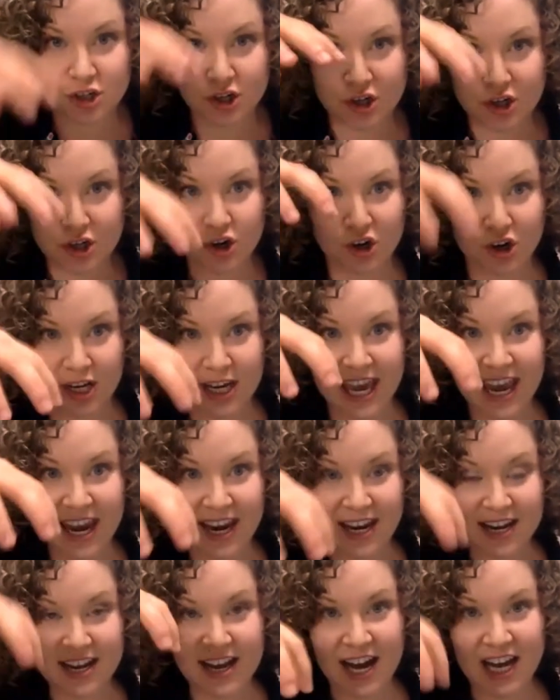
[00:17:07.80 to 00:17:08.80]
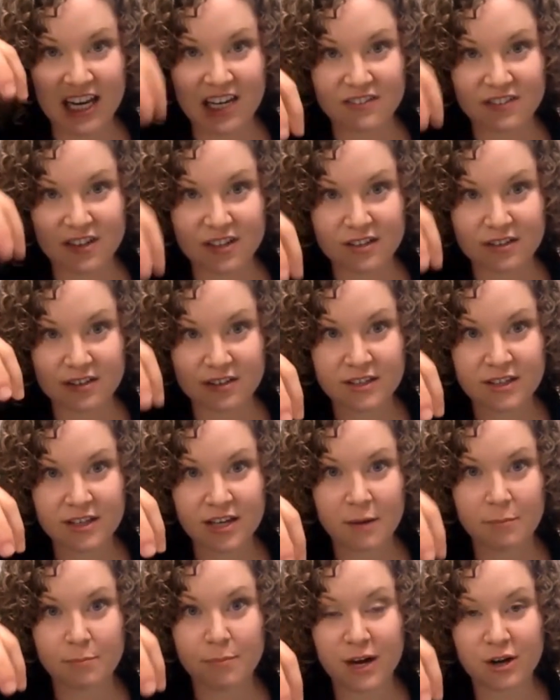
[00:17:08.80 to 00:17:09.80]
create kind of a
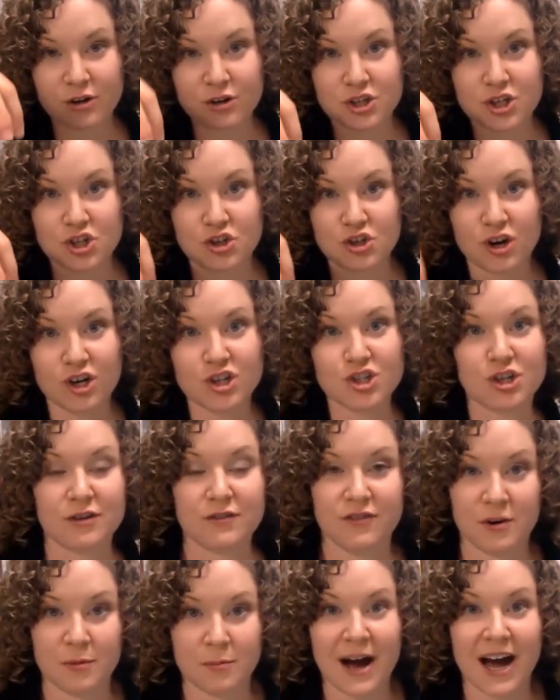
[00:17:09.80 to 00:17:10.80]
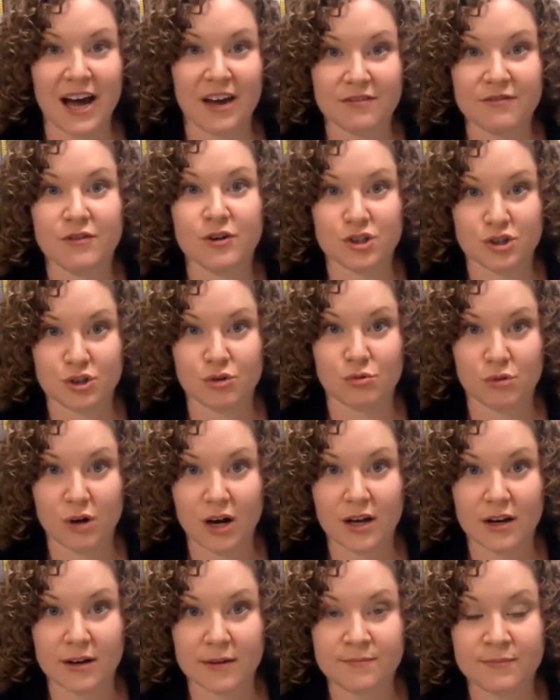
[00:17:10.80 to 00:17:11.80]
better structure for my foot to
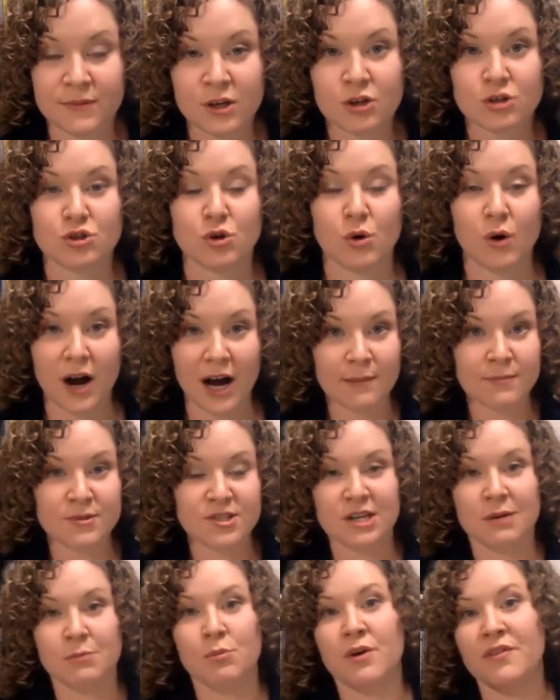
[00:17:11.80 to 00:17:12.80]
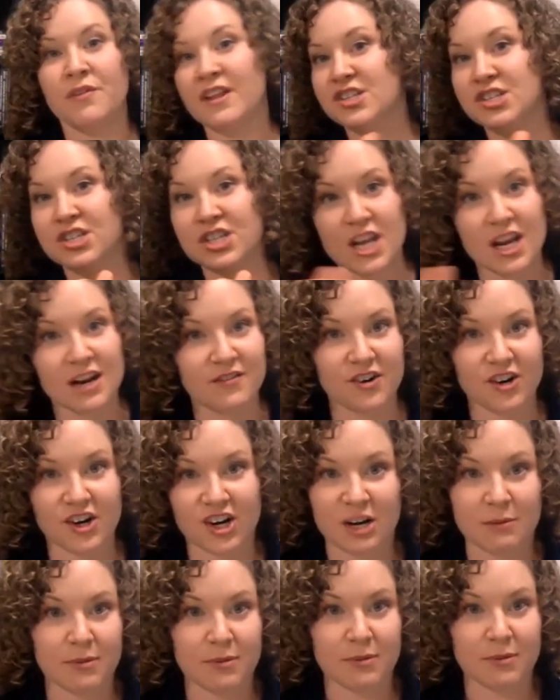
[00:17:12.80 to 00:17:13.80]
run. So I'm someone that's never going
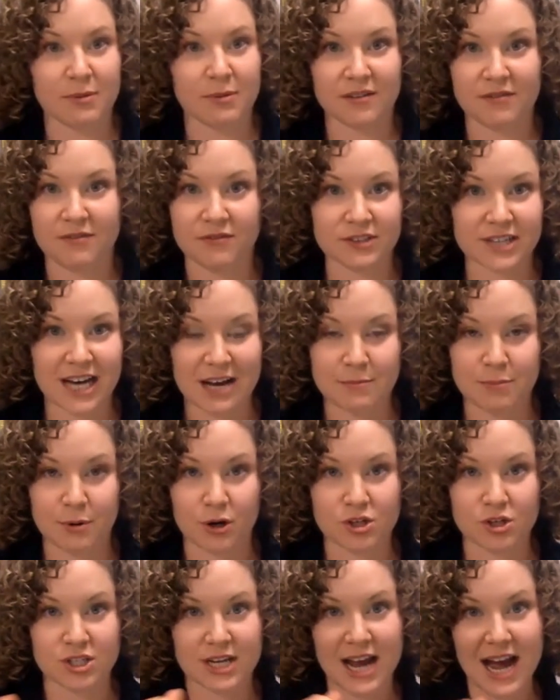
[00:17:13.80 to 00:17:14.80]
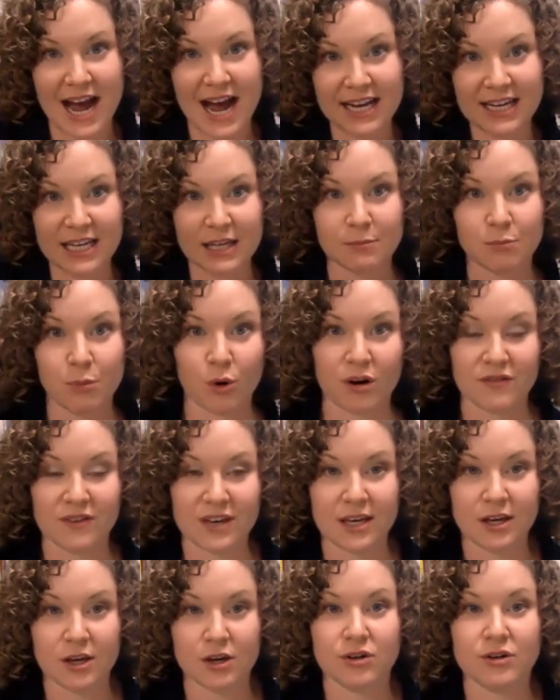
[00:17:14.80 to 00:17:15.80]
to be a flat person. I need more of a
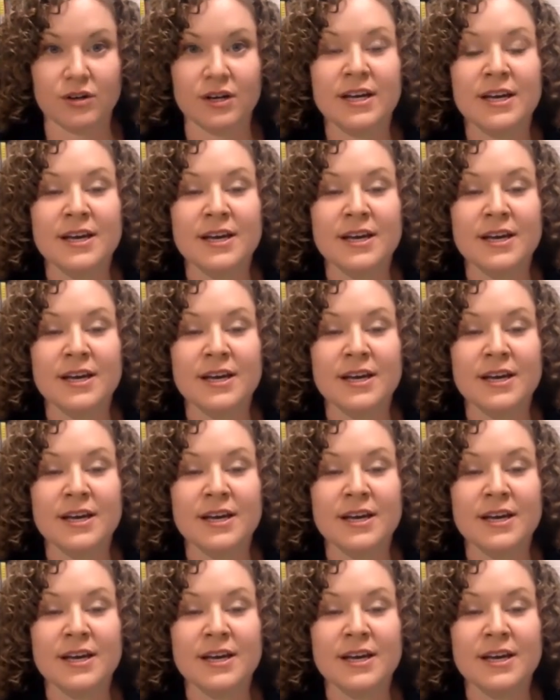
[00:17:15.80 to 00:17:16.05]
heel.